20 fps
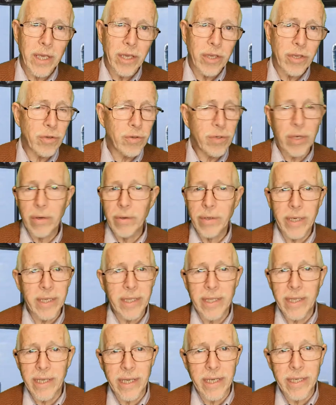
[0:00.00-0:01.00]
you don't need
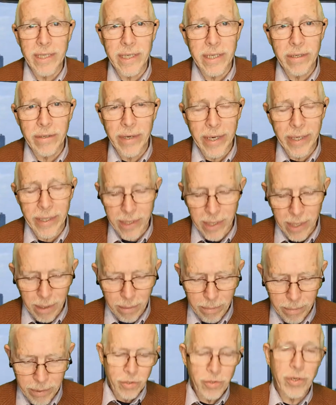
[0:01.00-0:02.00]
the heating cranked
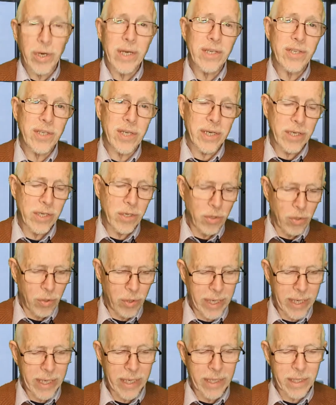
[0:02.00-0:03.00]
up. Try setting your
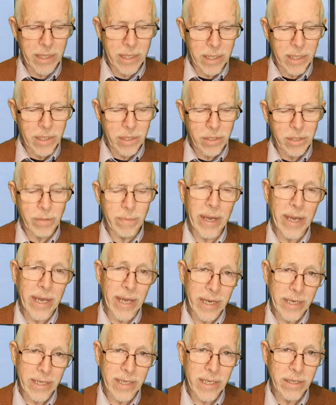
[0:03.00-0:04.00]
heat to about
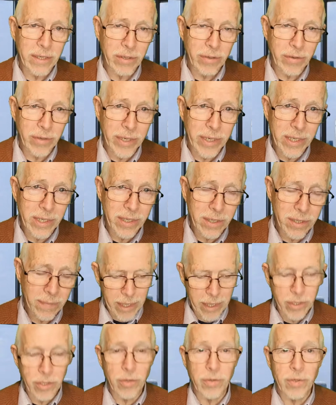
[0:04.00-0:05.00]
18 degrees
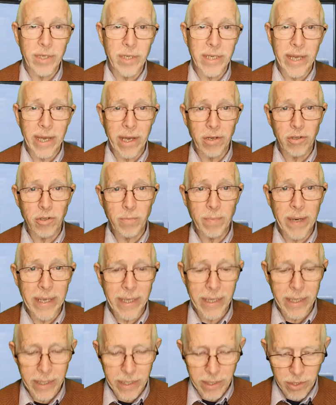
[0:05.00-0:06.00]
and using couch
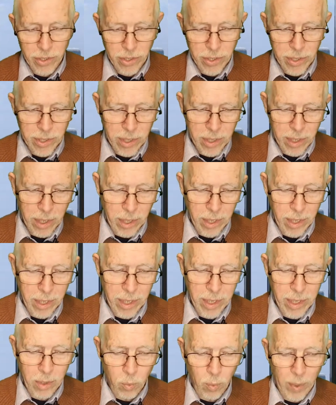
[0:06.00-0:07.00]
blankets,
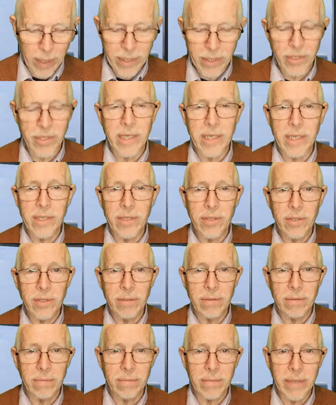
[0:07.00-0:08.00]
onesies,
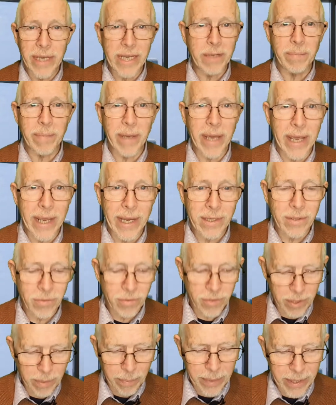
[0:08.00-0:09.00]
heat packs or
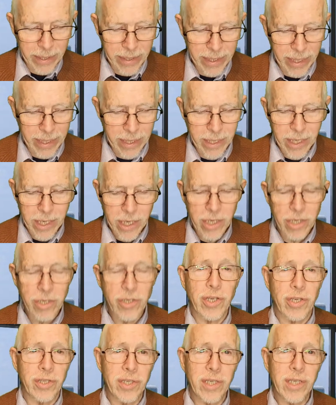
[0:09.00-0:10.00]
something like that,
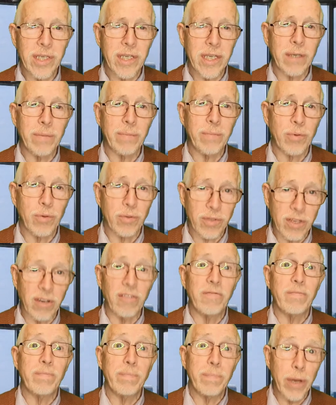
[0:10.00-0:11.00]
just to keep
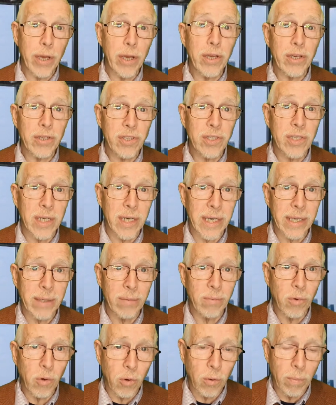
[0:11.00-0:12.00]
yourself personally
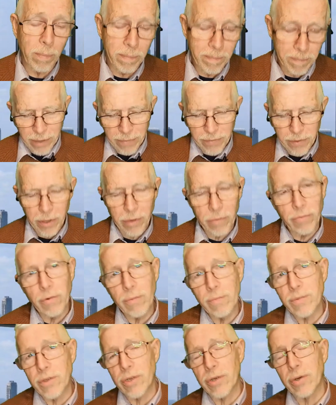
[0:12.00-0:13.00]
warm. If there are
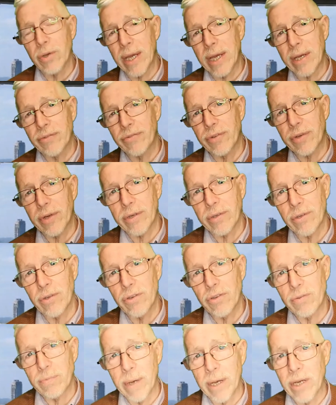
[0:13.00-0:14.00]
rooms in your house that aren't
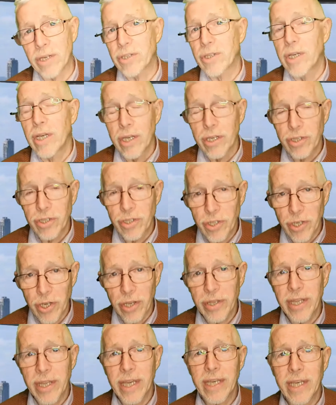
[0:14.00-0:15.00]
used much,
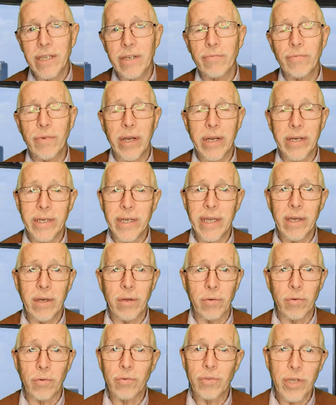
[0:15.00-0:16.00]
turn the heating right
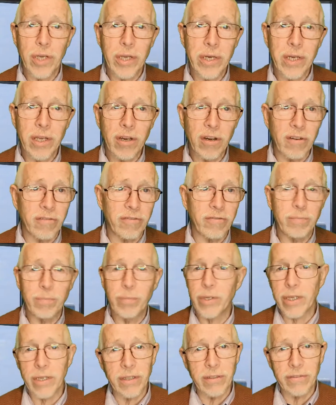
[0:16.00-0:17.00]
down or turn it off,
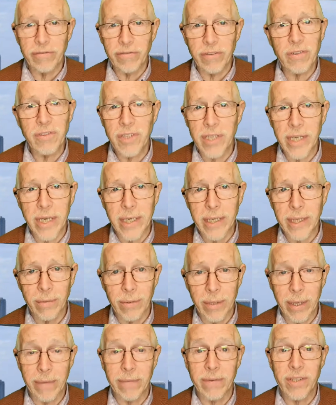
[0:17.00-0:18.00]
put it on the frost setting or
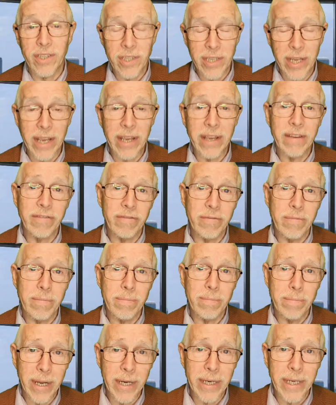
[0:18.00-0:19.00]
whatever, save
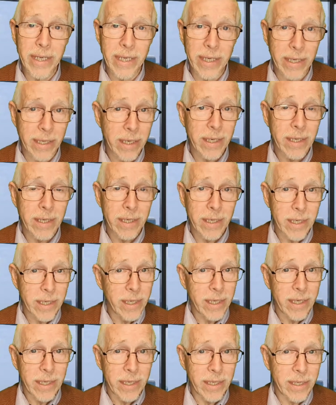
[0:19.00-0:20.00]
money.
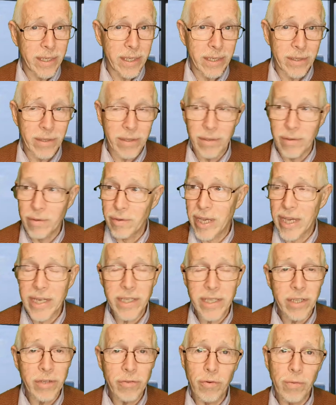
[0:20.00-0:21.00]

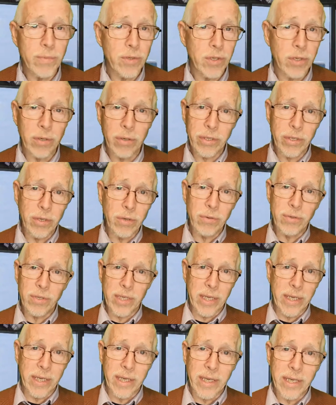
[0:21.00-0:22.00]
Heating rooms you're not
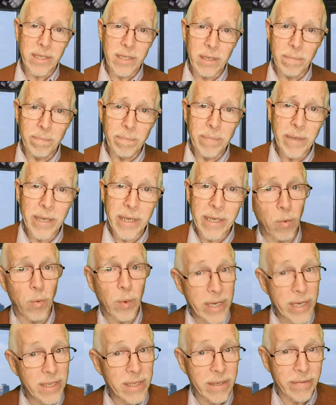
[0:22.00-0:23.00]
using is a big
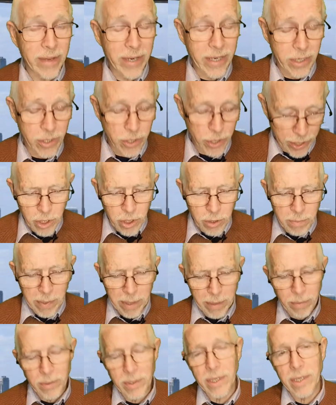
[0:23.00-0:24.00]
waste of energy. You
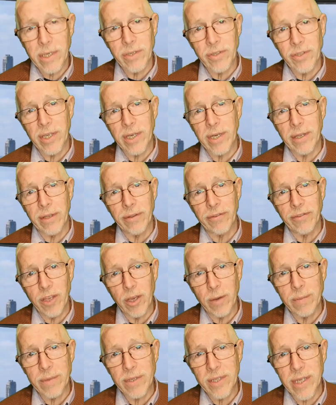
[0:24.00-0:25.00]
may want to consider
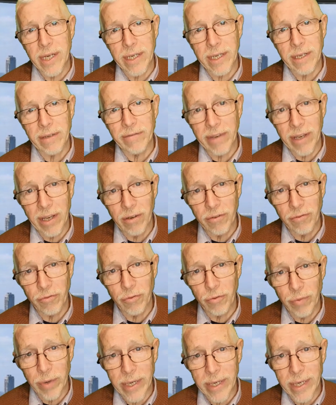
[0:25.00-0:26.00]
thermostatic valves
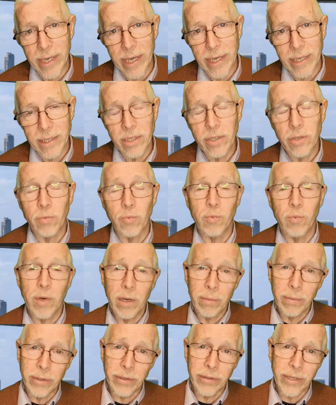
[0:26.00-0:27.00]
for radiators,
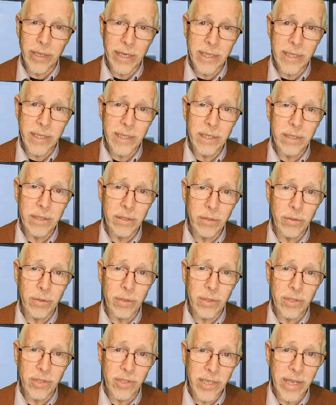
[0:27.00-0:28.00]
well worth getting. You
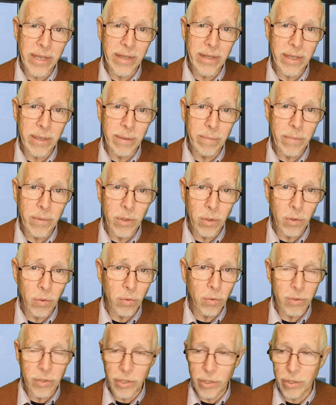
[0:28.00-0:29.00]
can set them
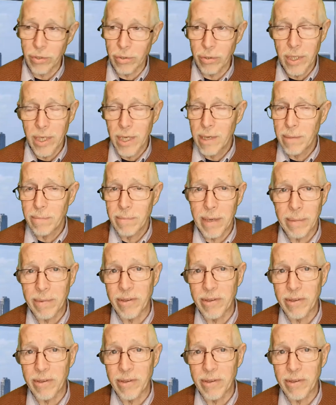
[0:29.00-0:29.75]
all to maybe